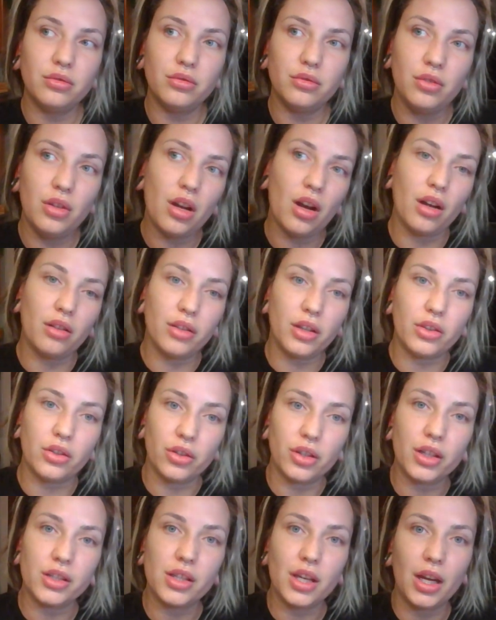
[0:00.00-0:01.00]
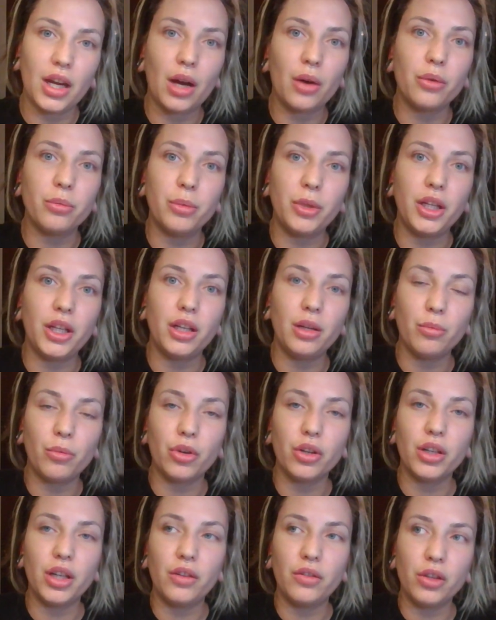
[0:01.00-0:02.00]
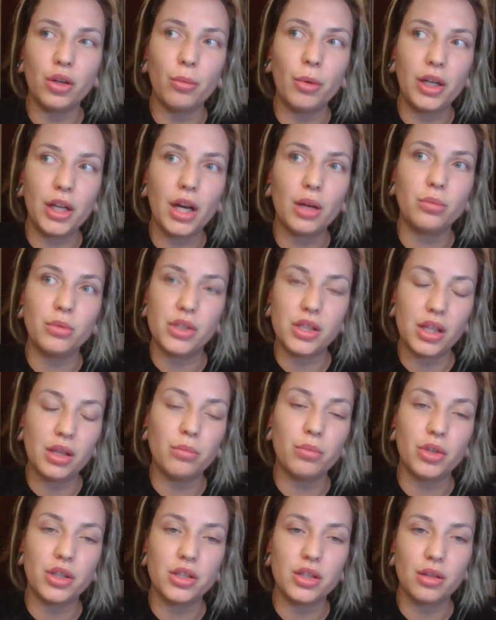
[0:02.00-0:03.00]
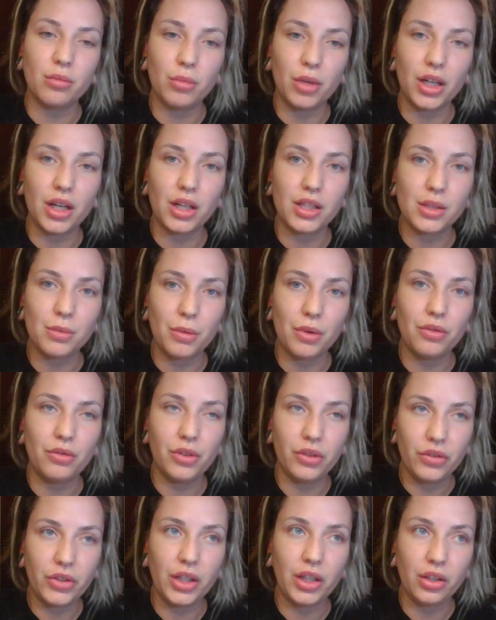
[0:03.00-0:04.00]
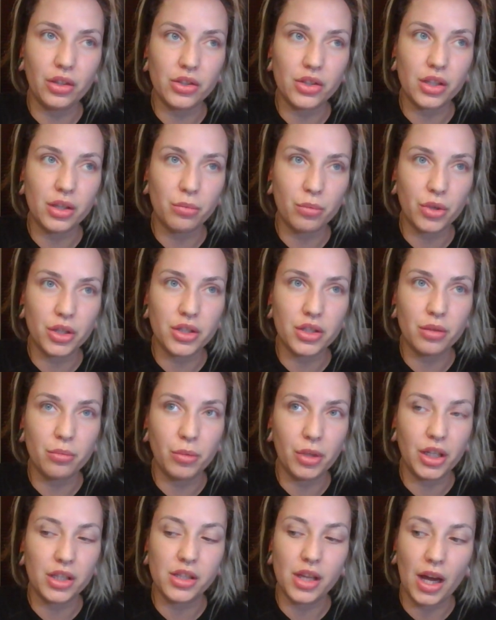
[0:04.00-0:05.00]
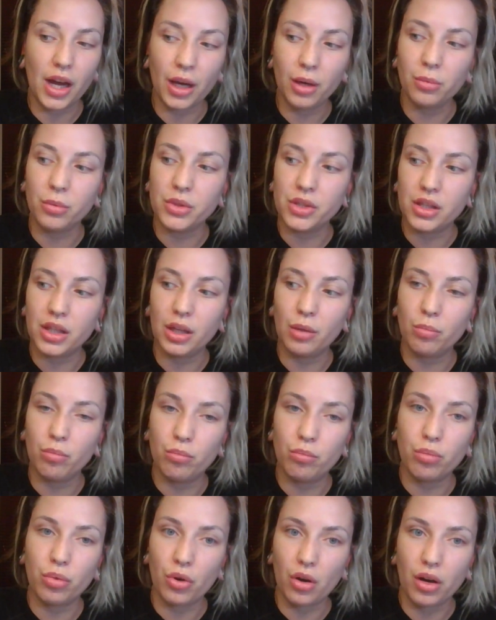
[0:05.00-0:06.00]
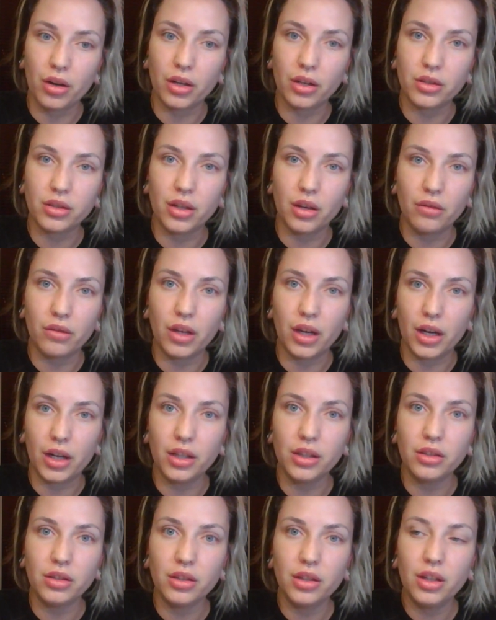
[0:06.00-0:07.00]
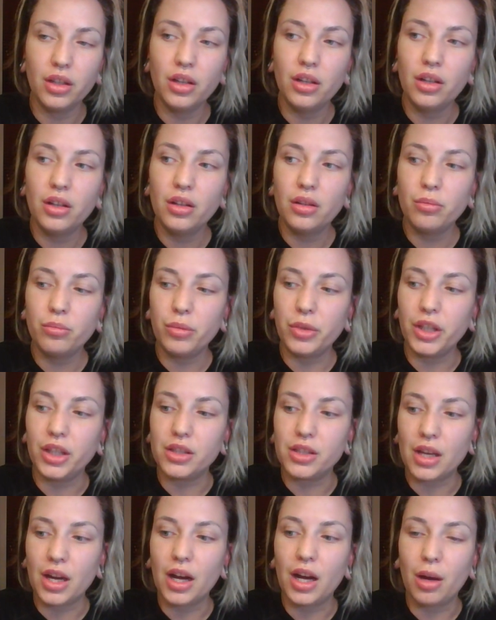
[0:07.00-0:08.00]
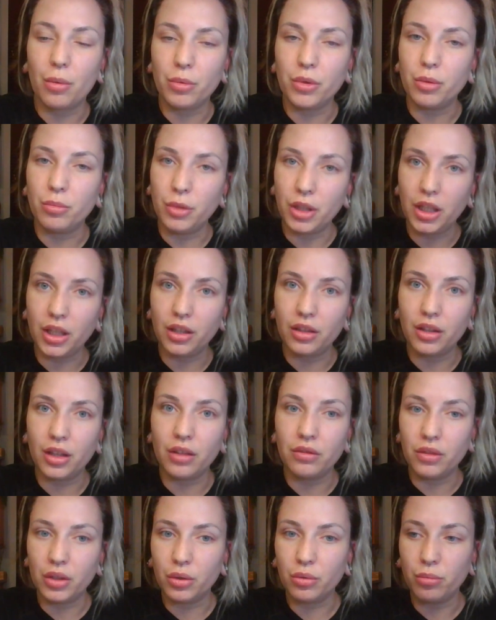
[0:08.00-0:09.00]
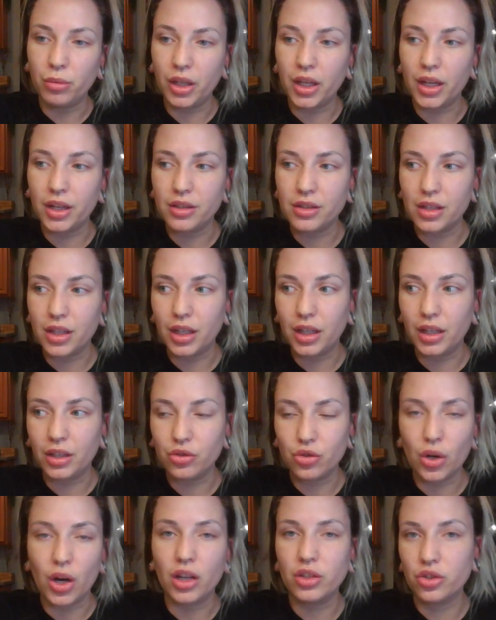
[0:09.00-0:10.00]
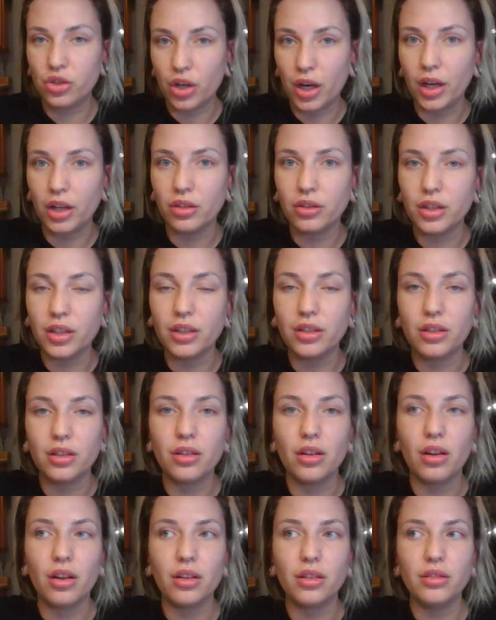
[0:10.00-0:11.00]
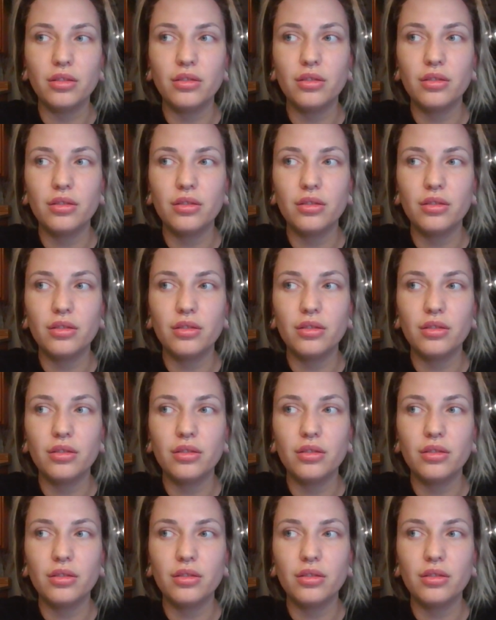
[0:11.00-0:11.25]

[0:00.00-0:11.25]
not let their kids hang out with me anymore, even though my dad was in prison. My dad spent 15 years in prison because I was the product of that. Because that happened to me, they viewed me as a trash child and did not